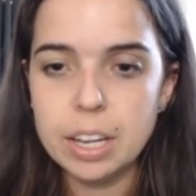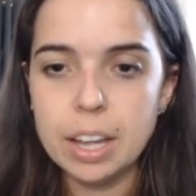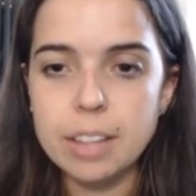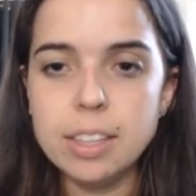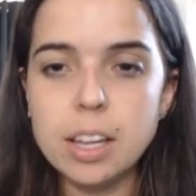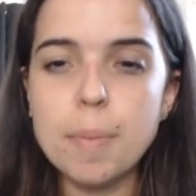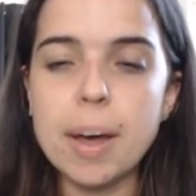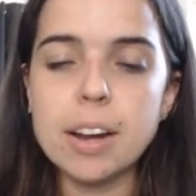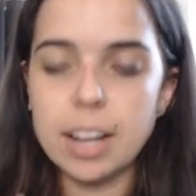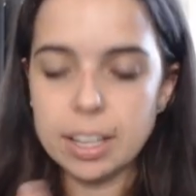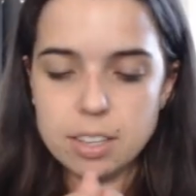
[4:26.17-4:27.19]
And think about
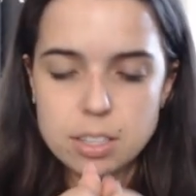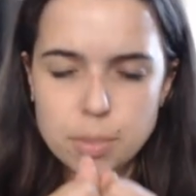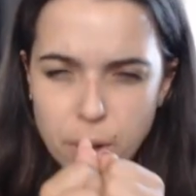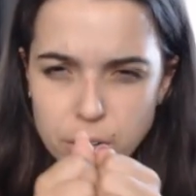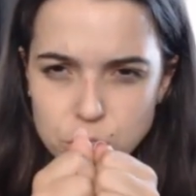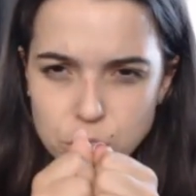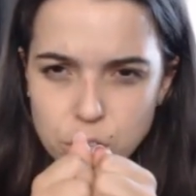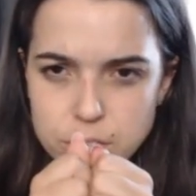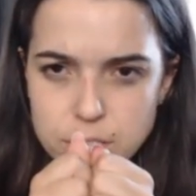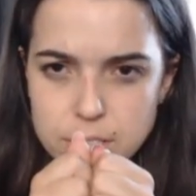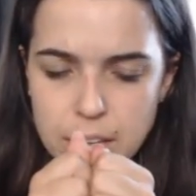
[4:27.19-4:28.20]
it like this. The particles are
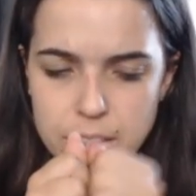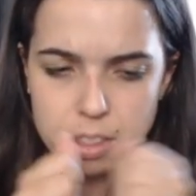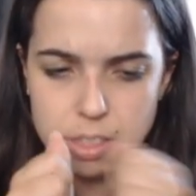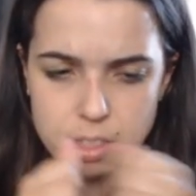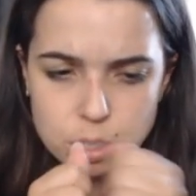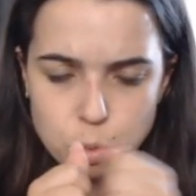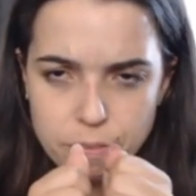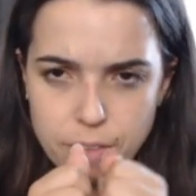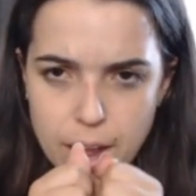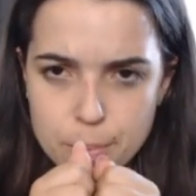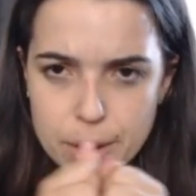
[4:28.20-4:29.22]
closer together. This one
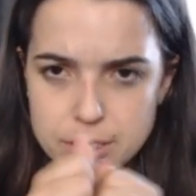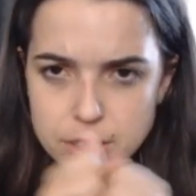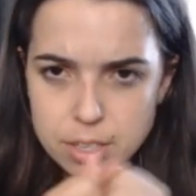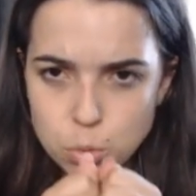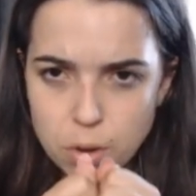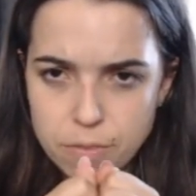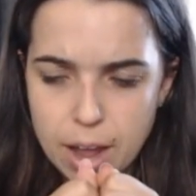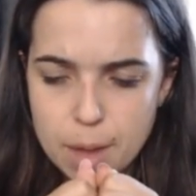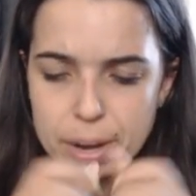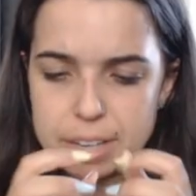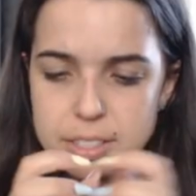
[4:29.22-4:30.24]
vibrates. This one
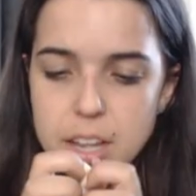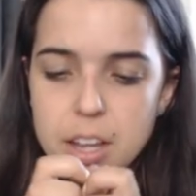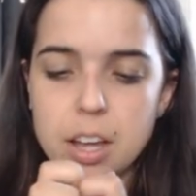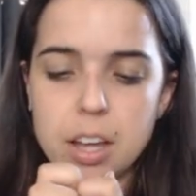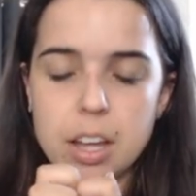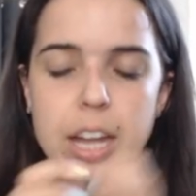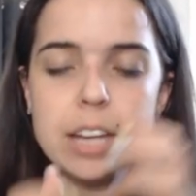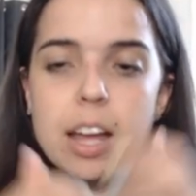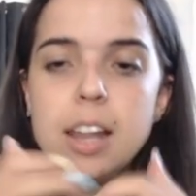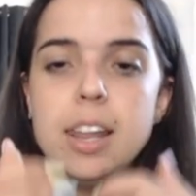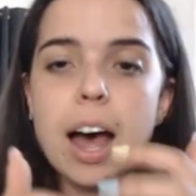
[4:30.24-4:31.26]
vibrates. It
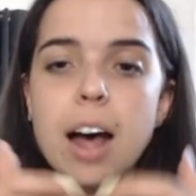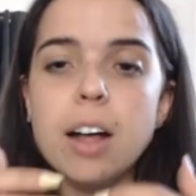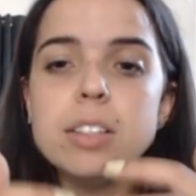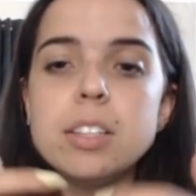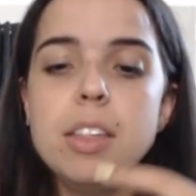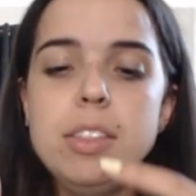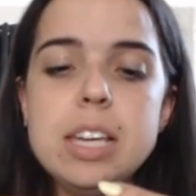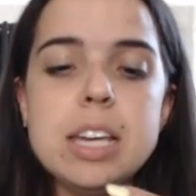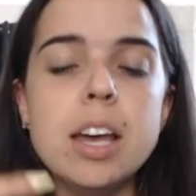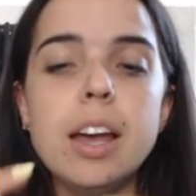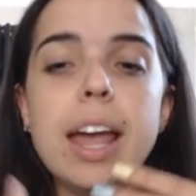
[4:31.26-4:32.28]
allows
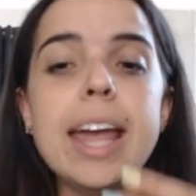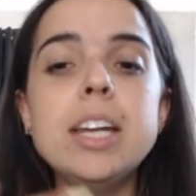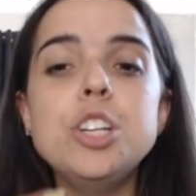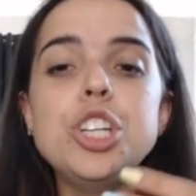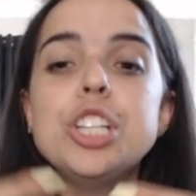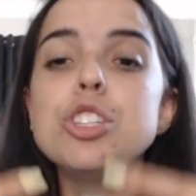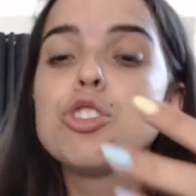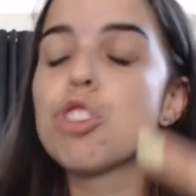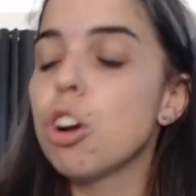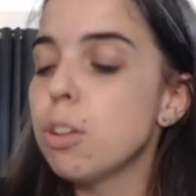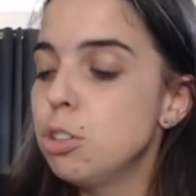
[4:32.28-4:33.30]
the energy to,
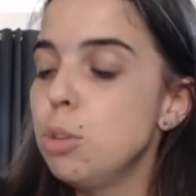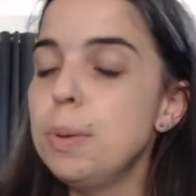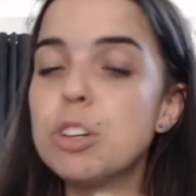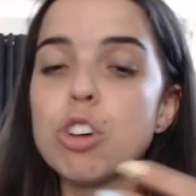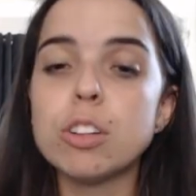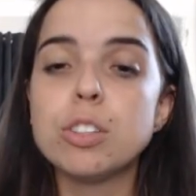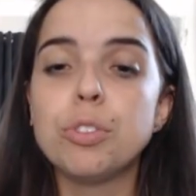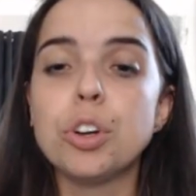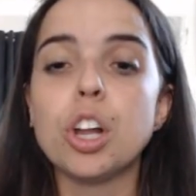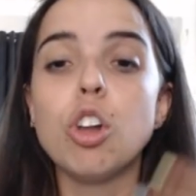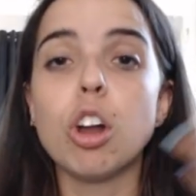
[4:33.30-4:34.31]
tra to be
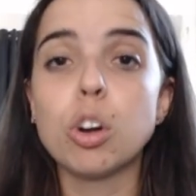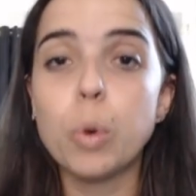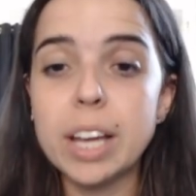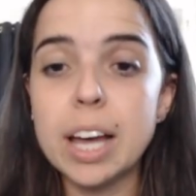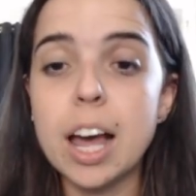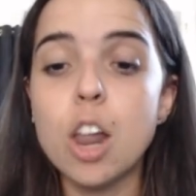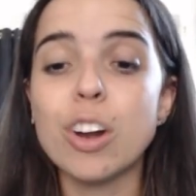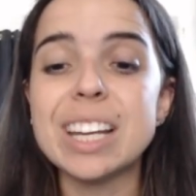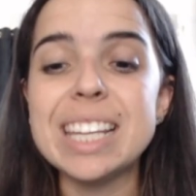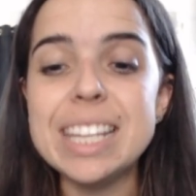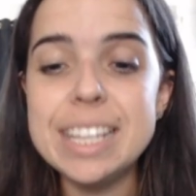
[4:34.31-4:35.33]
transferred a lot quicker, a
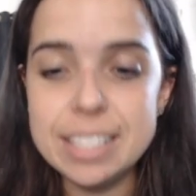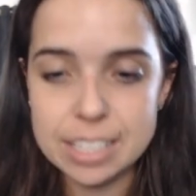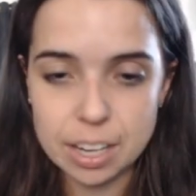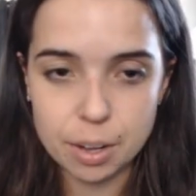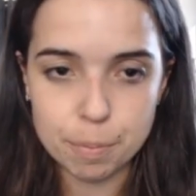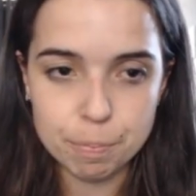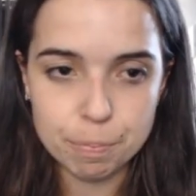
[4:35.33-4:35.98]
lot easier.